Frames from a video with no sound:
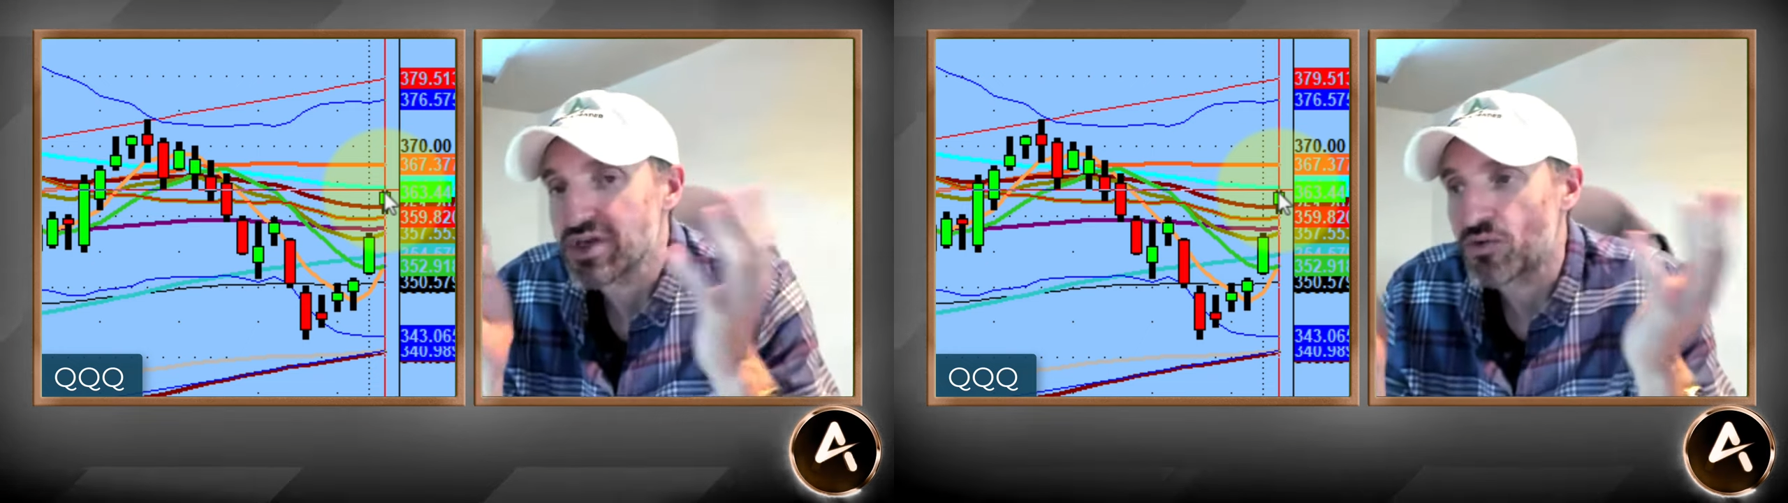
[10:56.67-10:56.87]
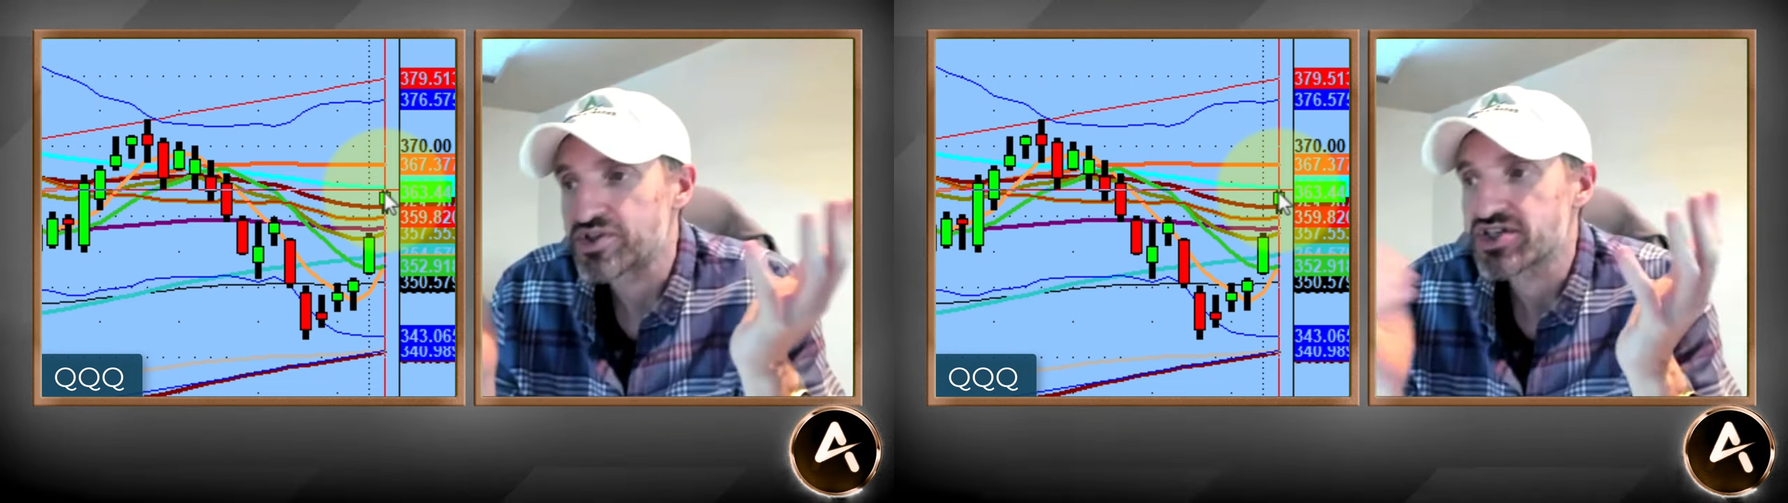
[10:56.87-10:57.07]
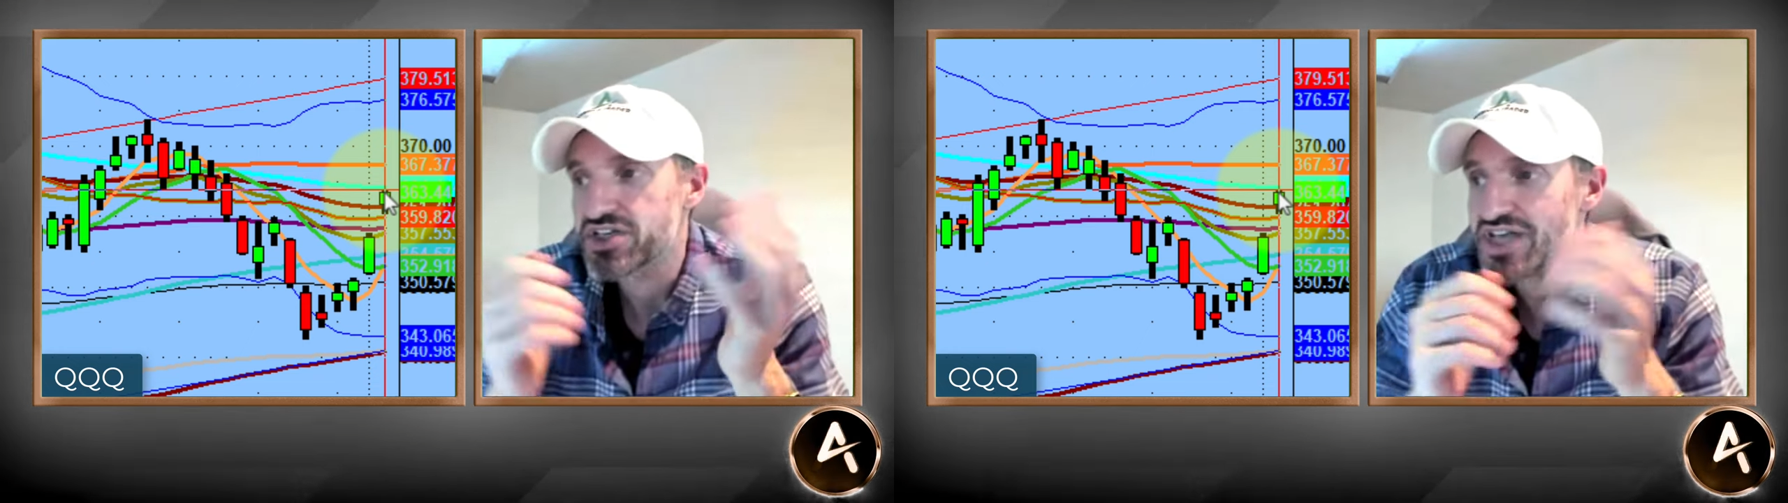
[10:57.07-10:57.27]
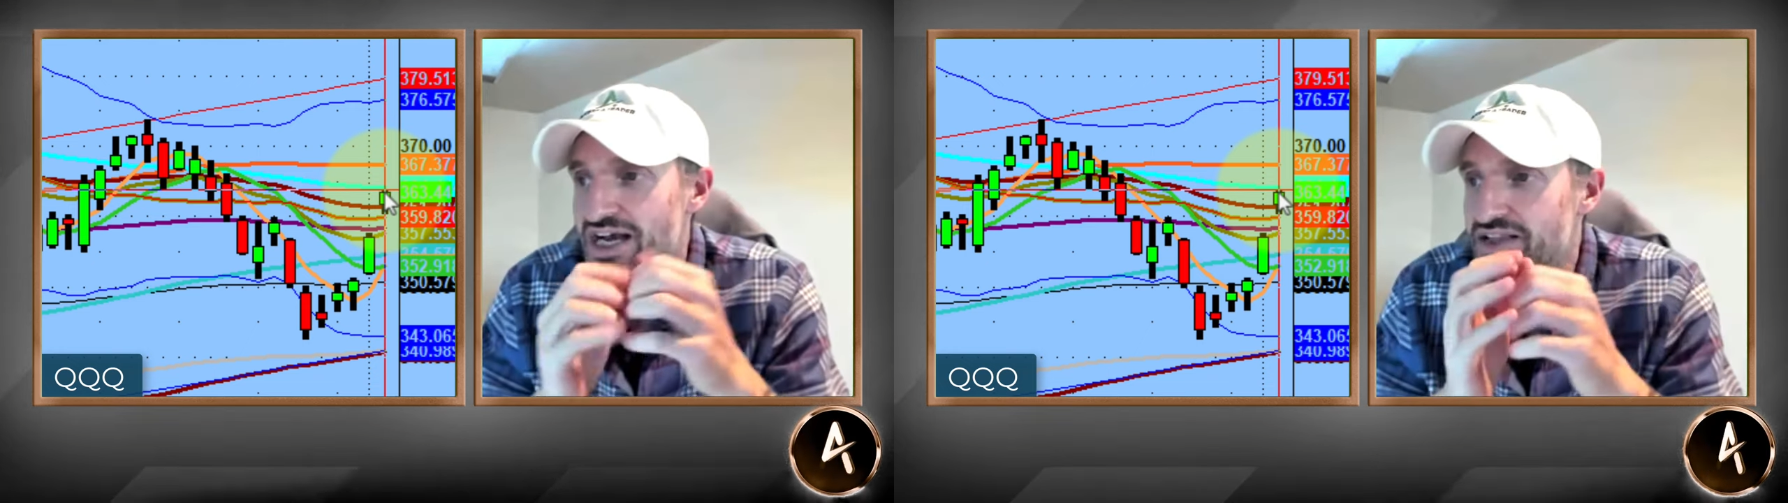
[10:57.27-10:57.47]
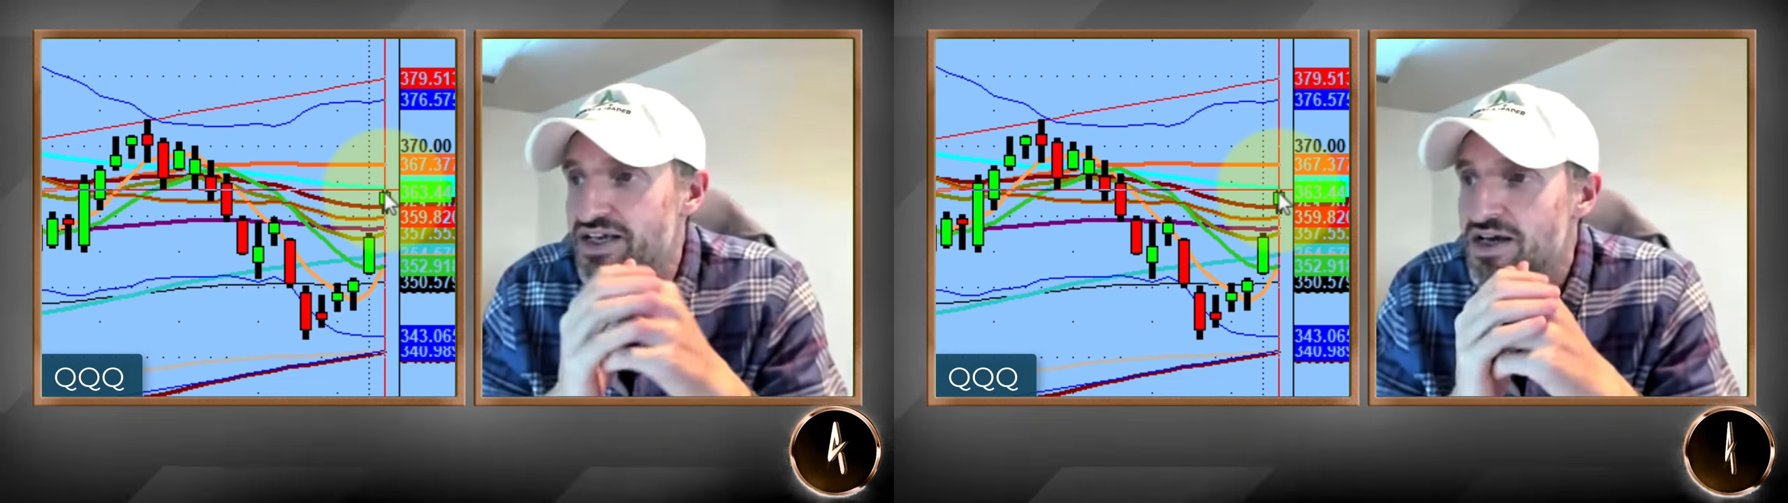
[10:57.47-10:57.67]
You know, we'll see
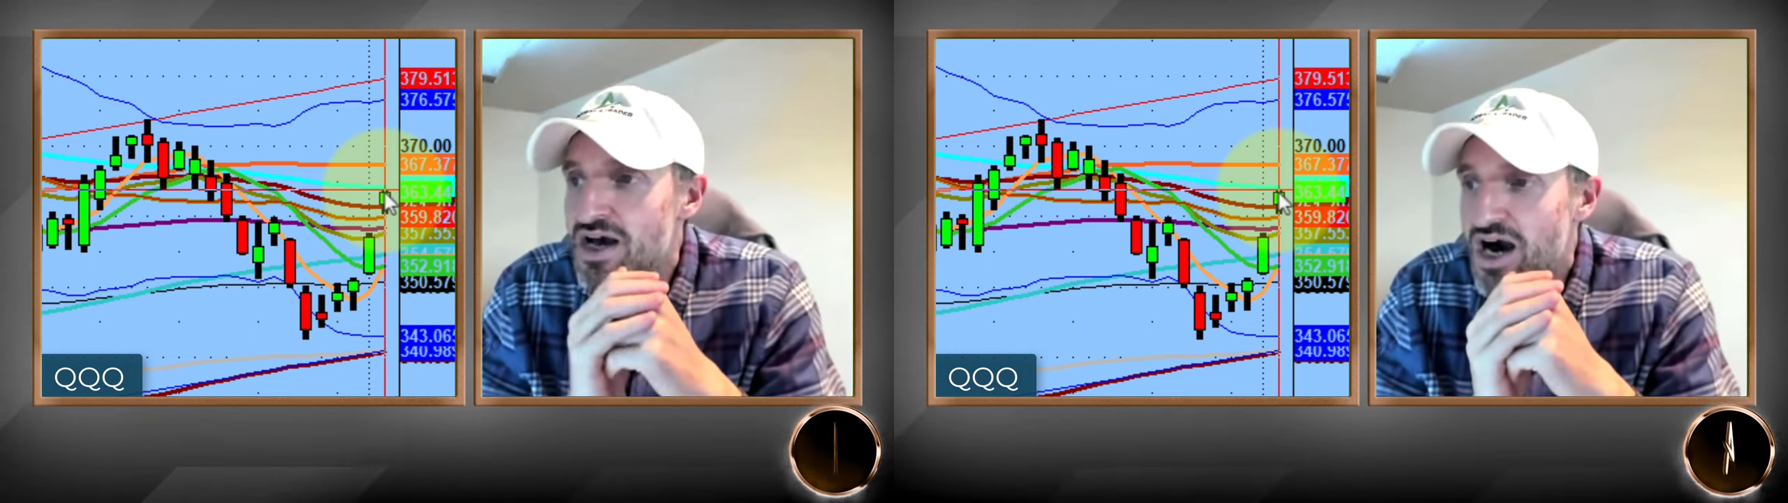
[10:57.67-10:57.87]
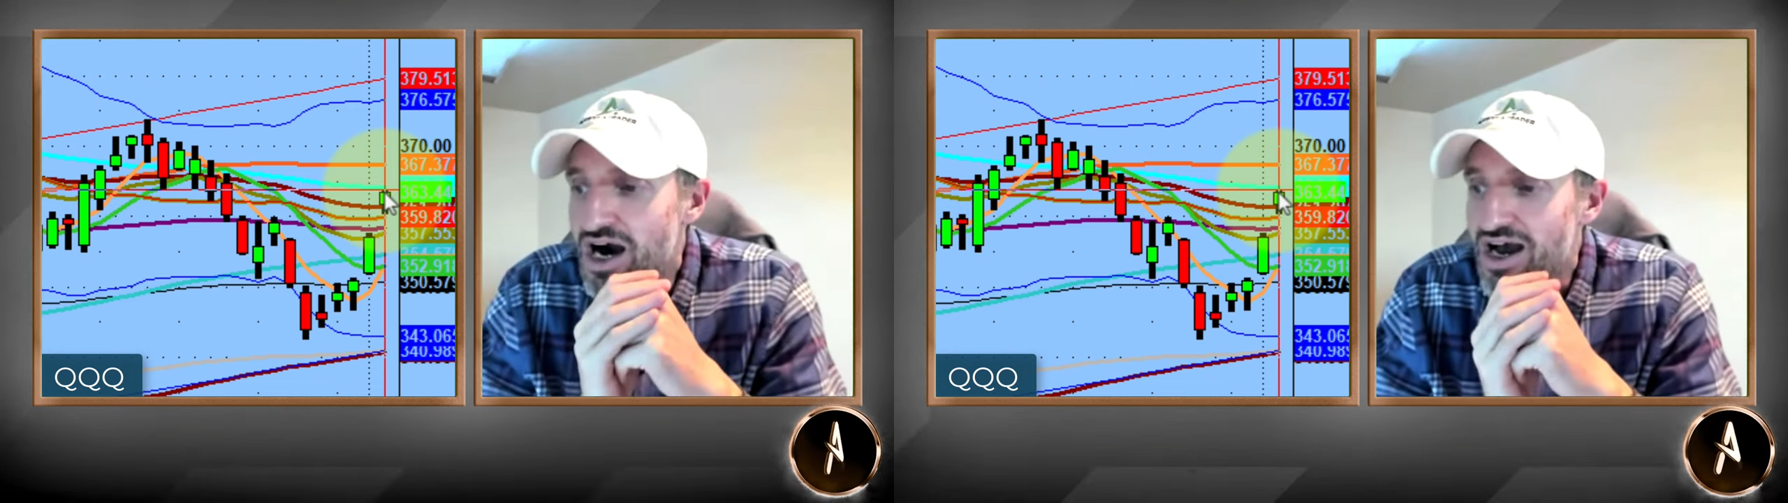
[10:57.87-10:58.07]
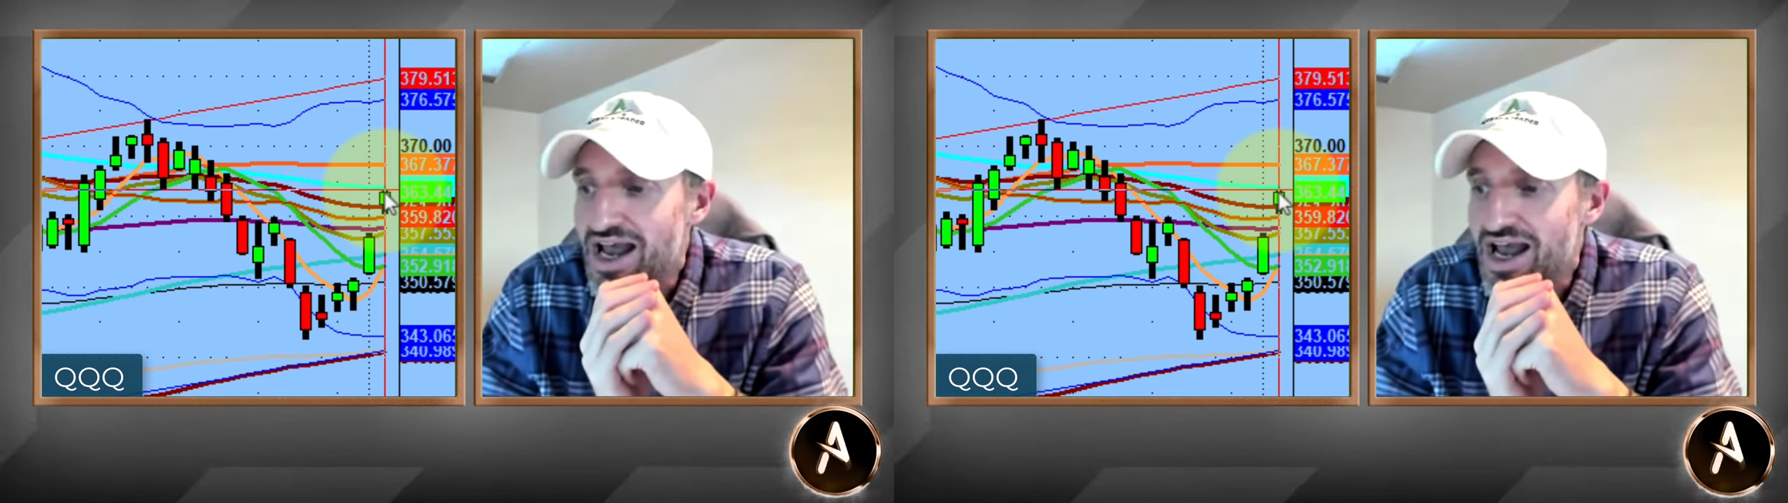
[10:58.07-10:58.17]
exactly uh,